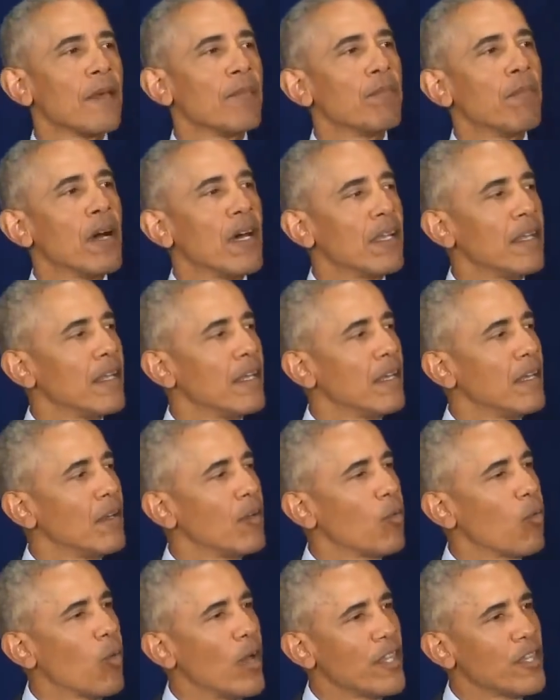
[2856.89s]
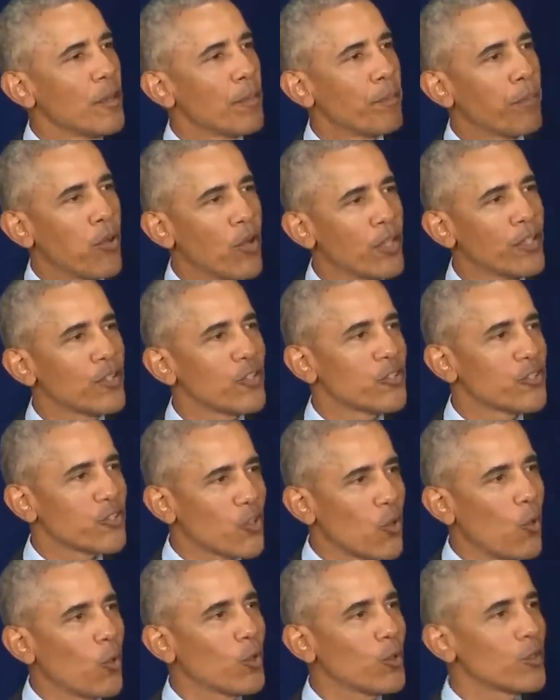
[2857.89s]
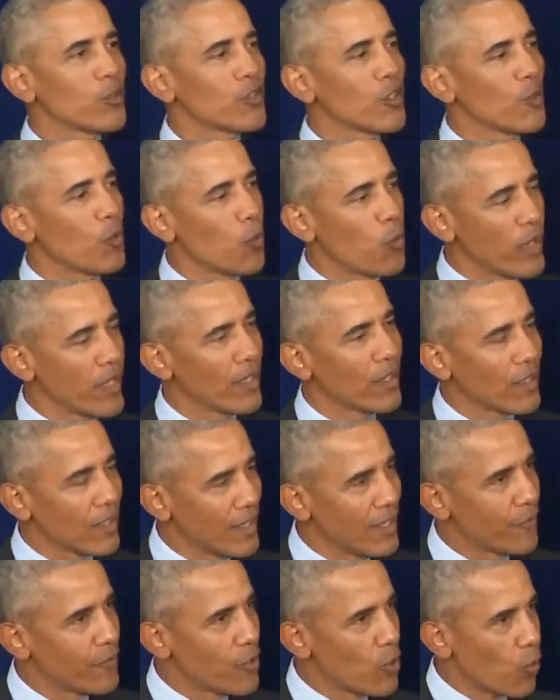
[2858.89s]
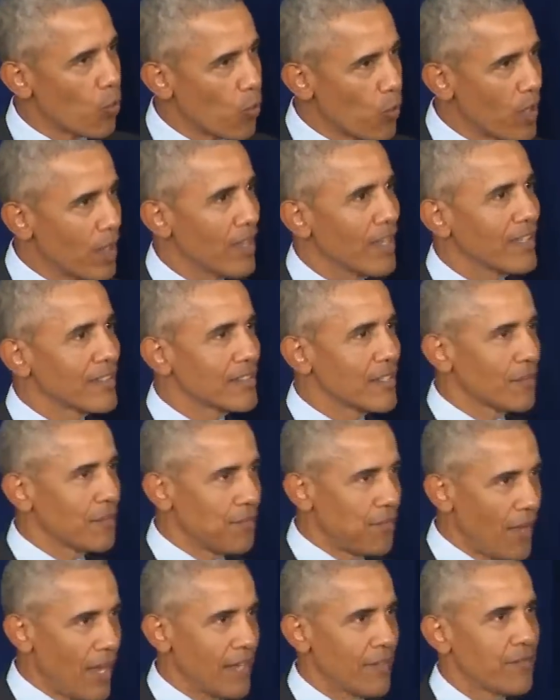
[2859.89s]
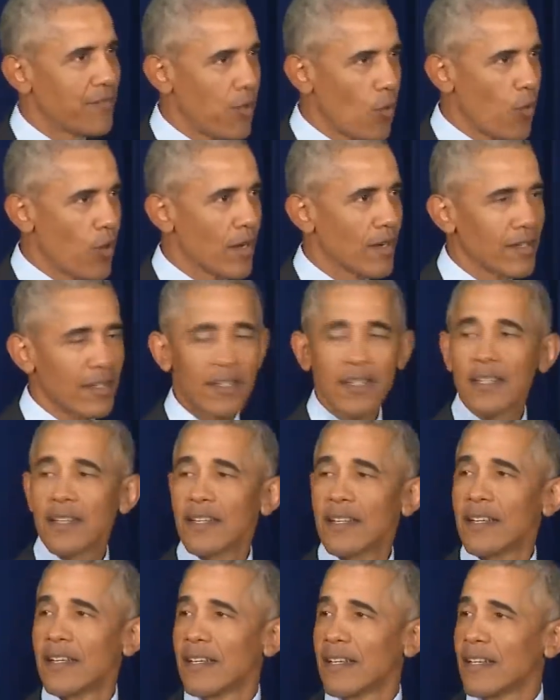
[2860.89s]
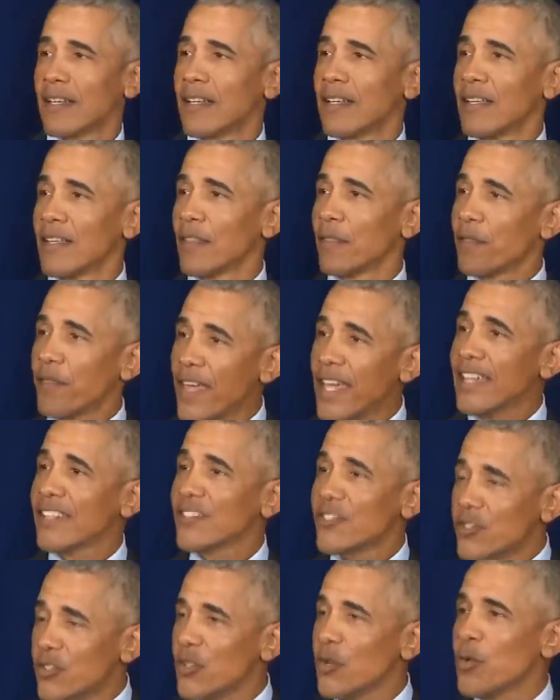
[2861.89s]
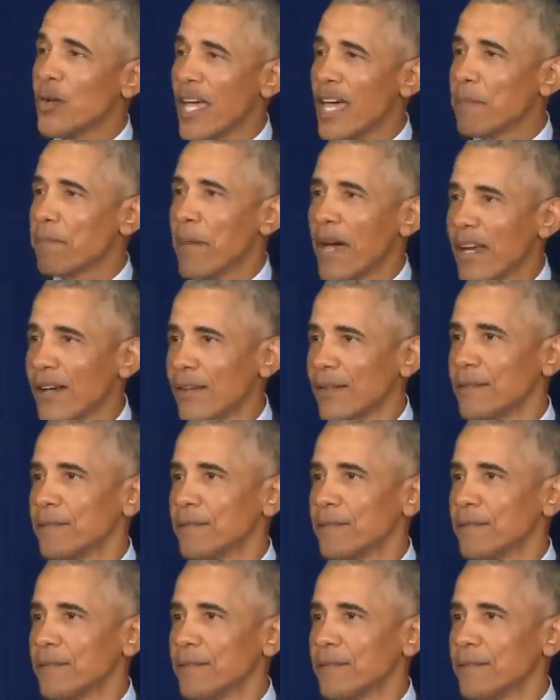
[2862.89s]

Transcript: but when you put your shoulder to the wheel, if you're willing to fight for it, things do get better.